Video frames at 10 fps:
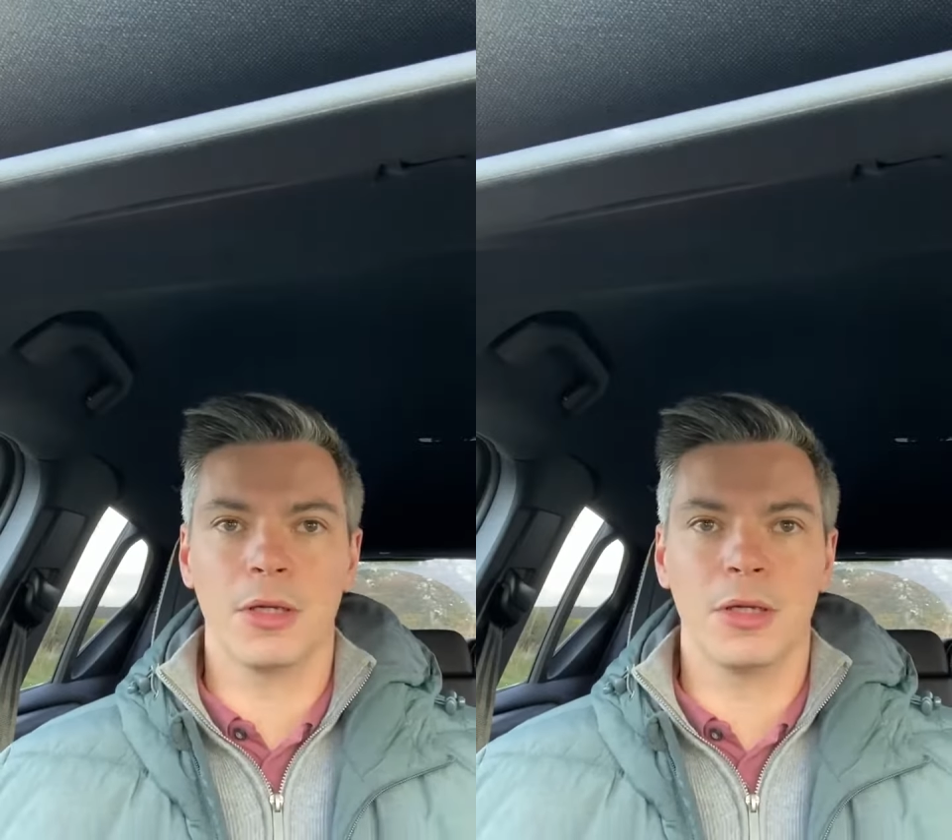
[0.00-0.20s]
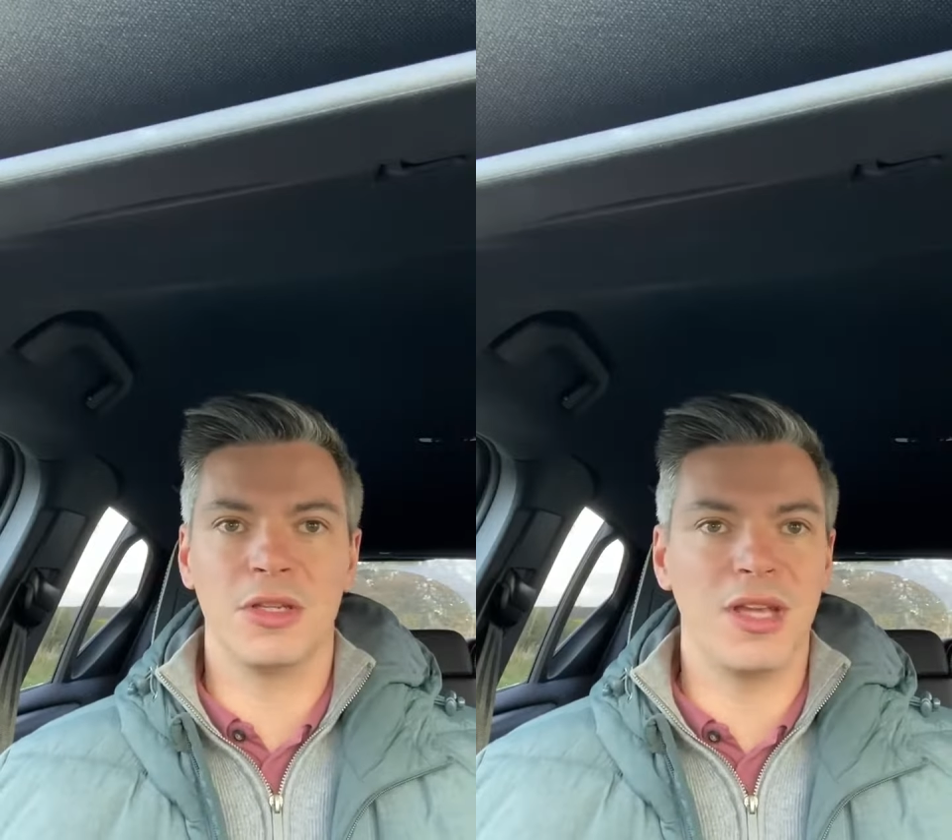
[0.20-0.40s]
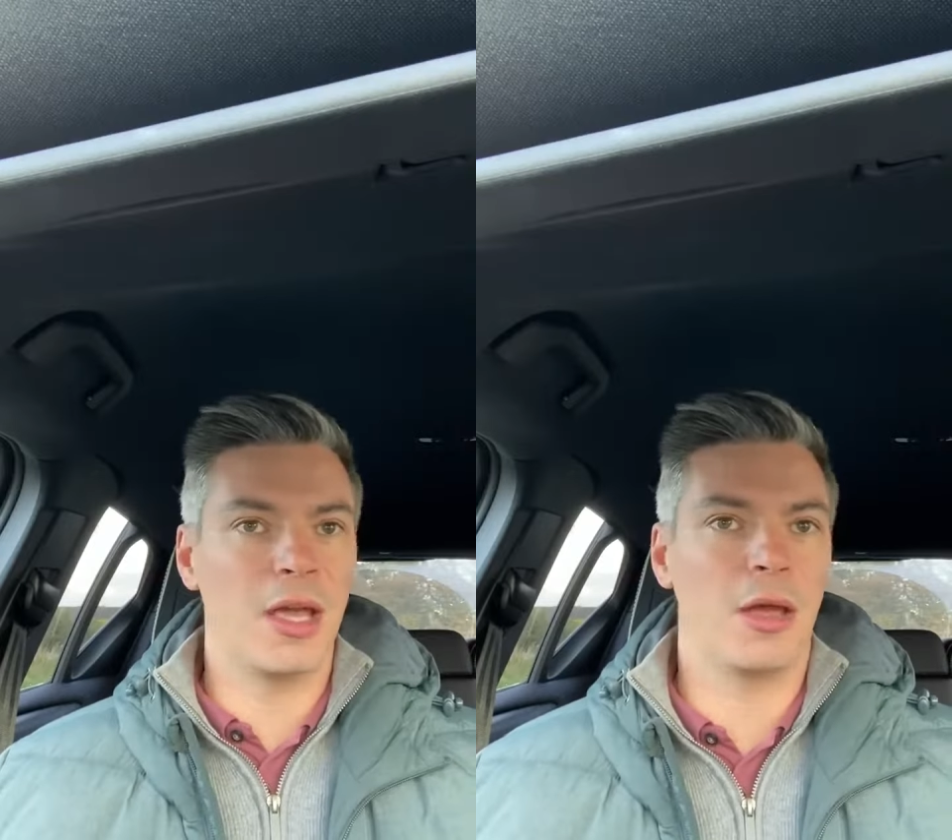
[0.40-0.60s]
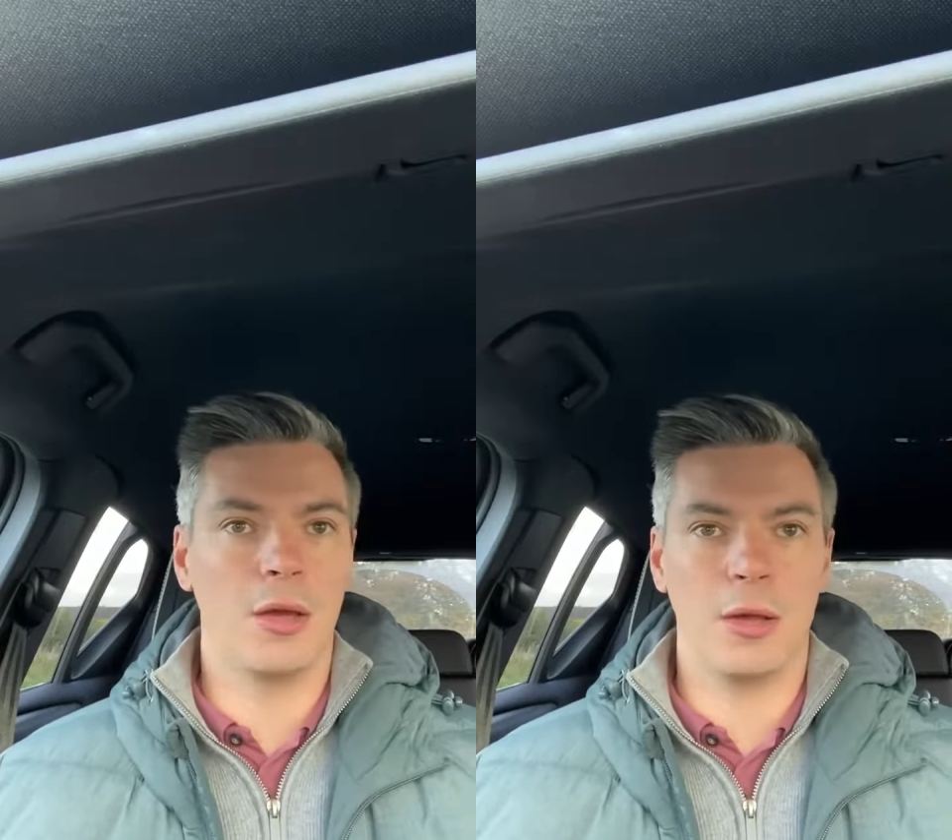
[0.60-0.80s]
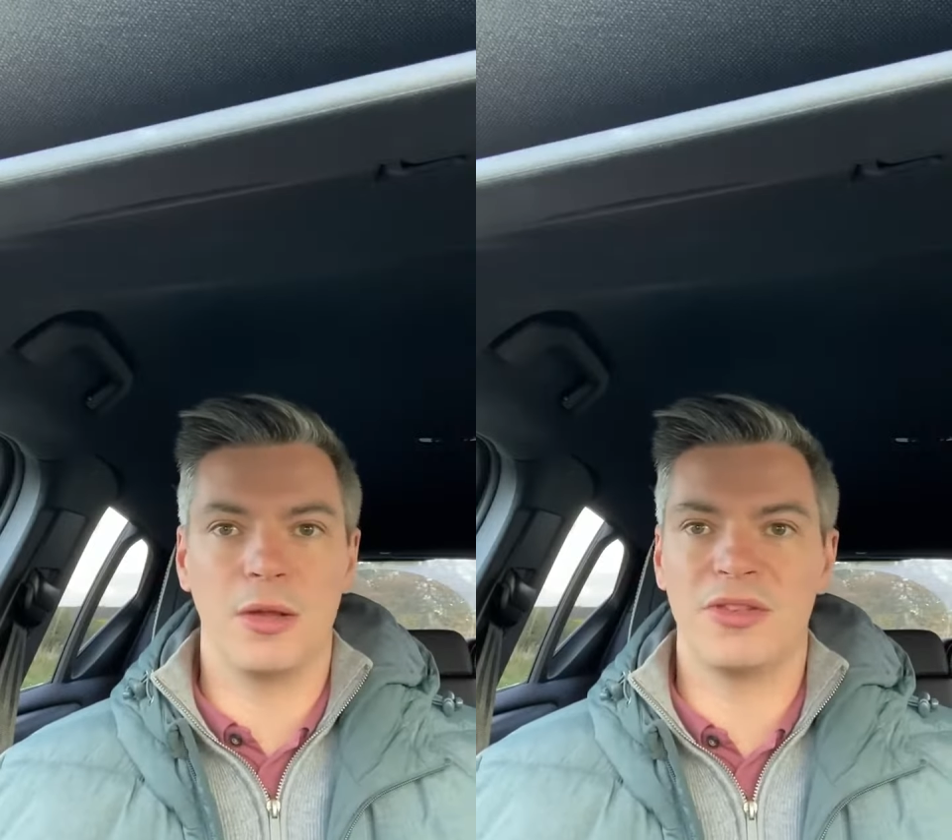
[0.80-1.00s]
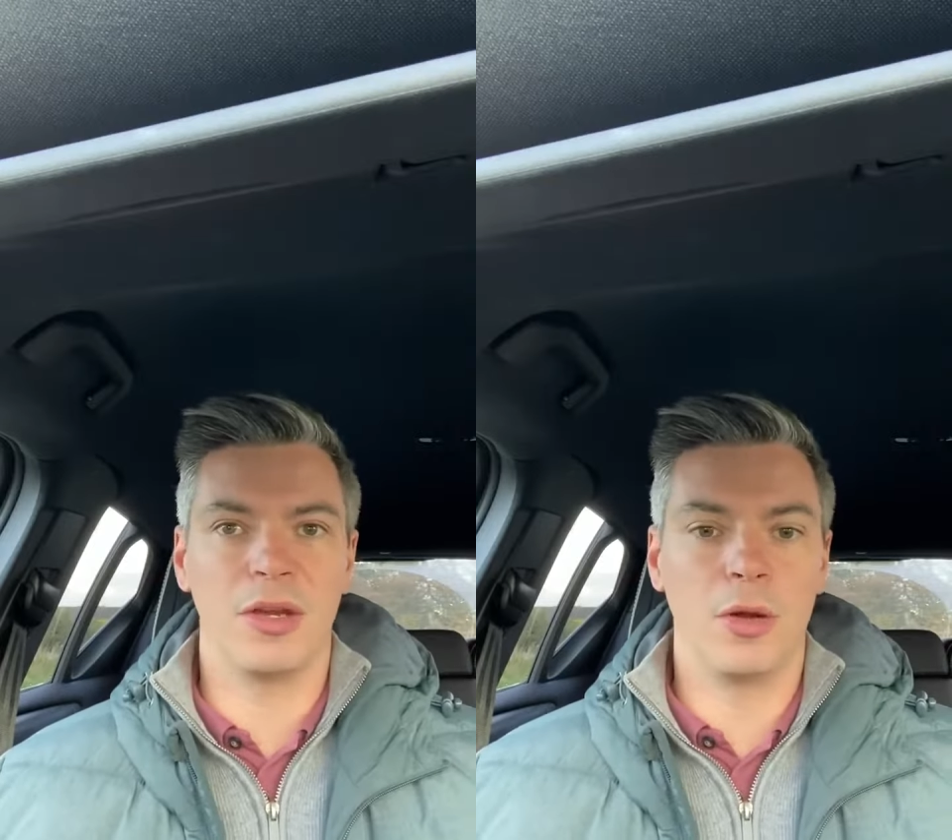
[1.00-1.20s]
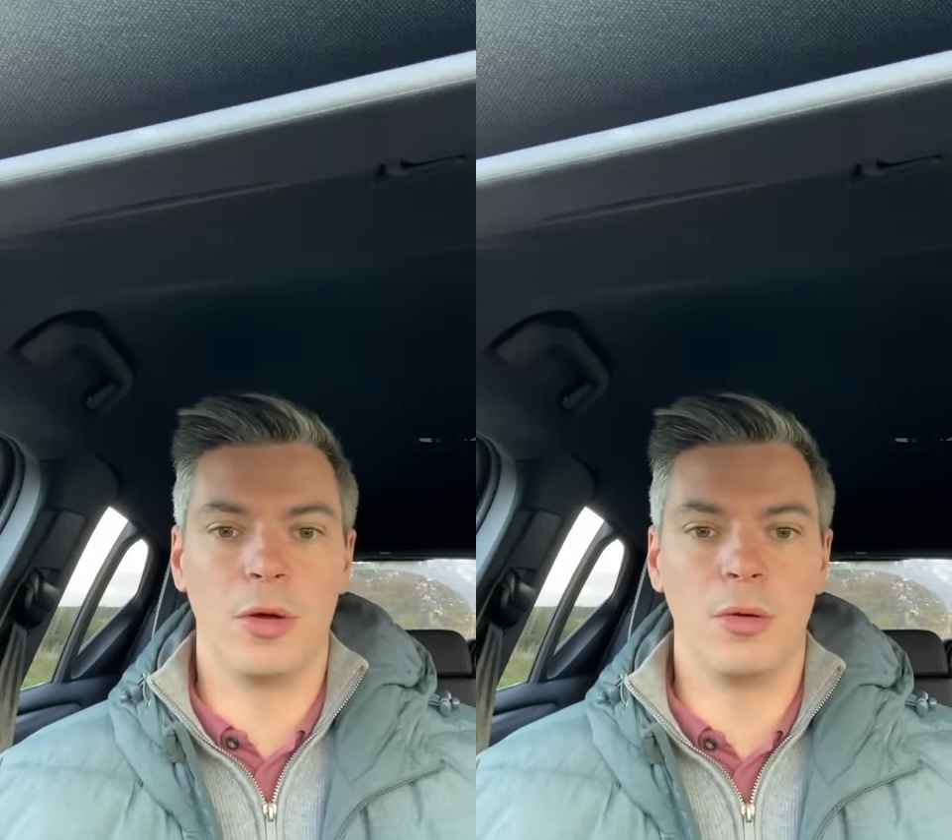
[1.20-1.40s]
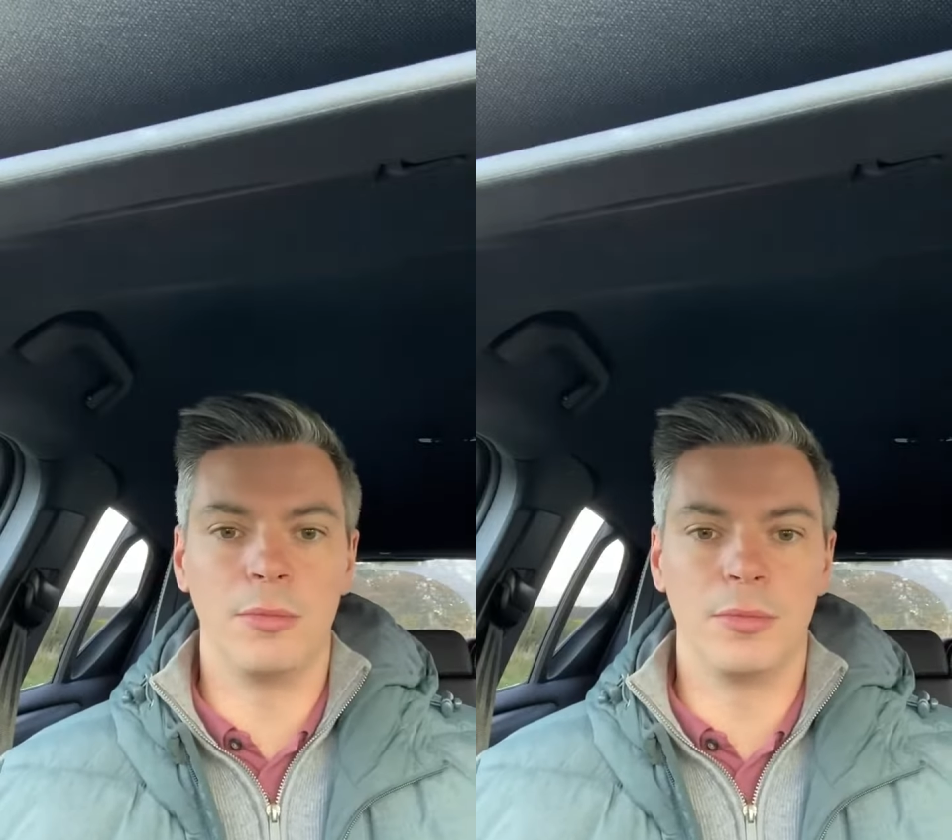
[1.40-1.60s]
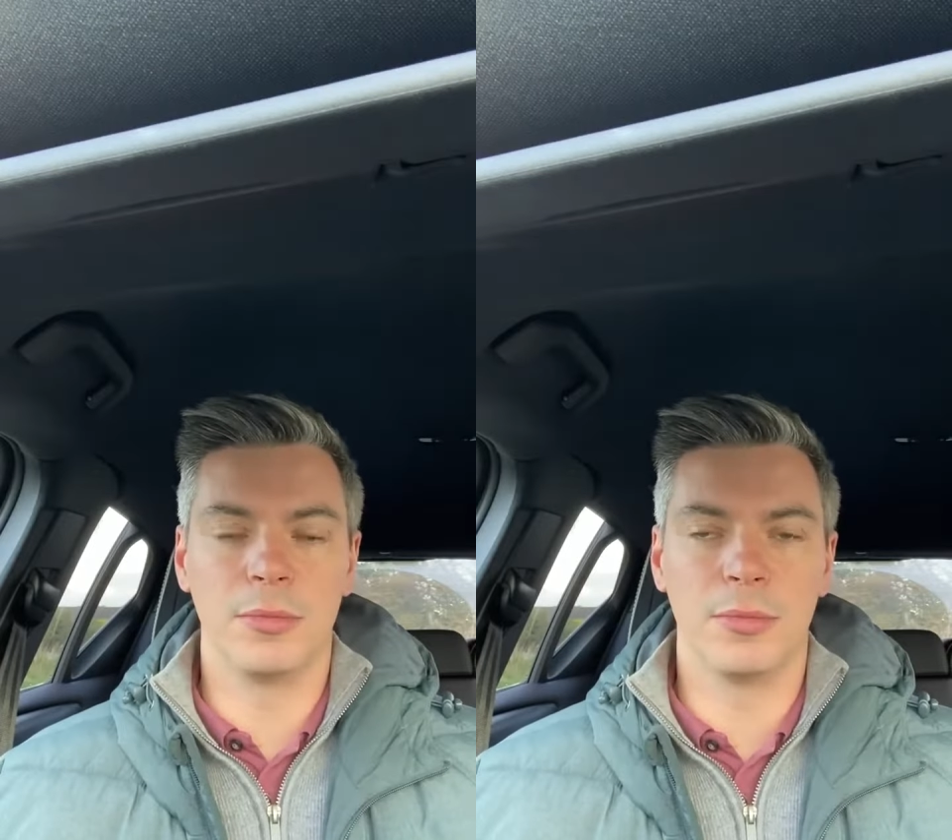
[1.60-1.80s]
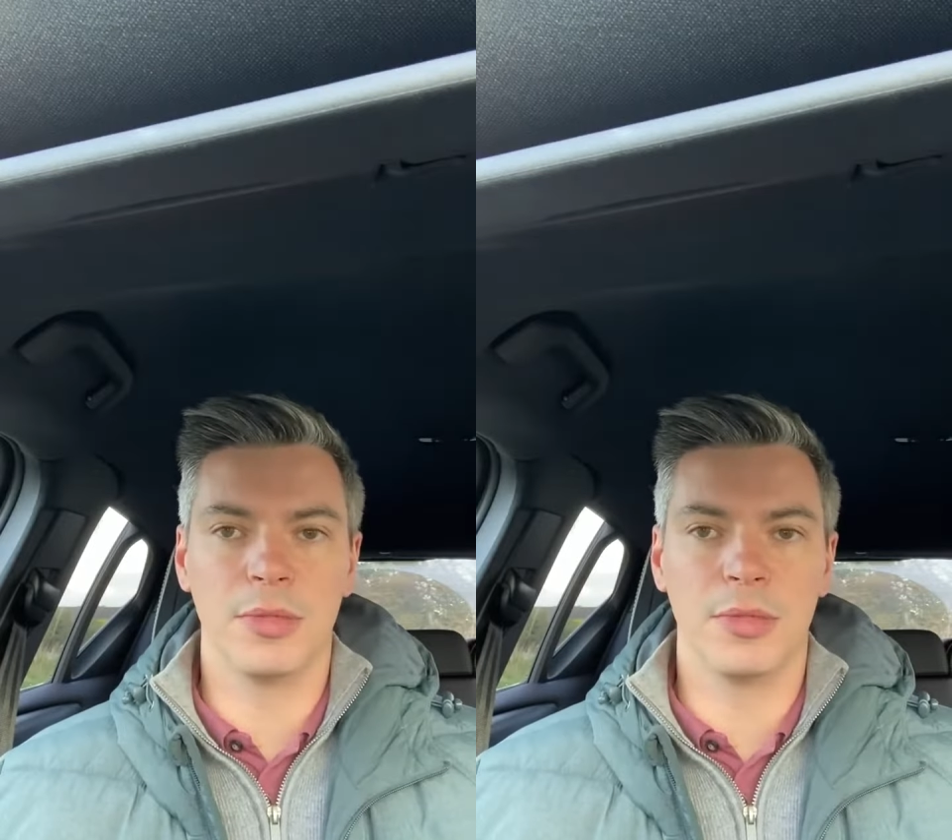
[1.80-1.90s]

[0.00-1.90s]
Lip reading: Because selling your home